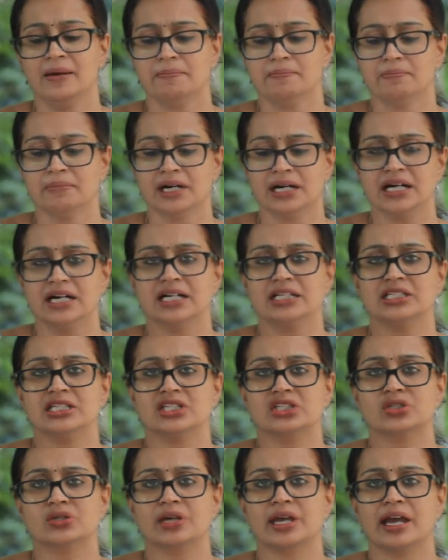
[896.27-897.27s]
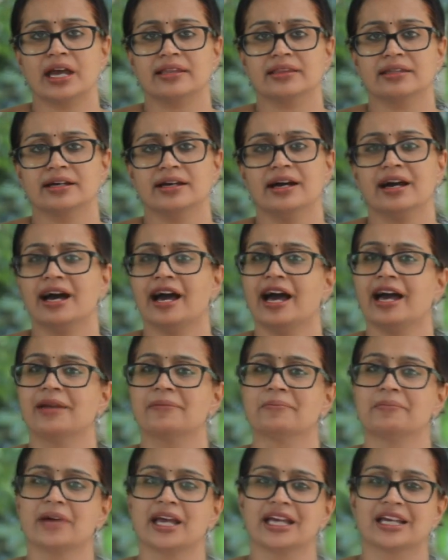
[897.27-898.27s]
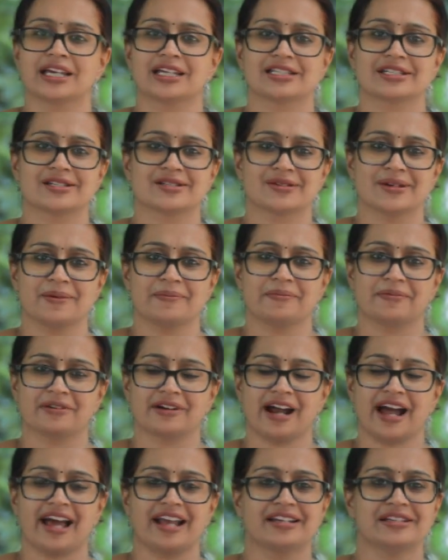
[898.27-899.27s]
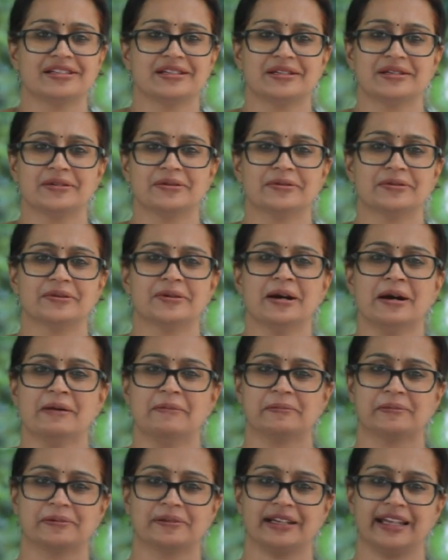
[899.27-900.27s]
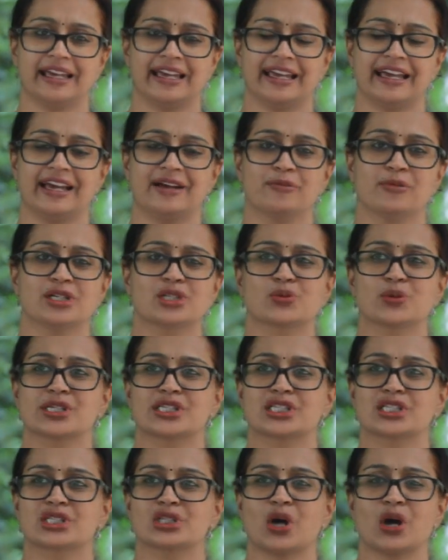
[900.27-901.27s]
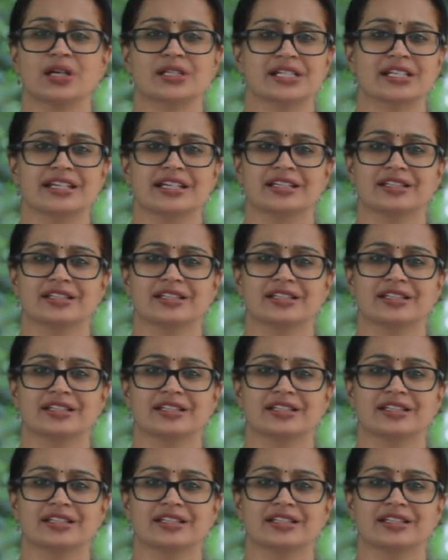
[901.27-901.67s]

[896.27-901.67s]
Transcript: merge it together and make it into a brand new play, which was totally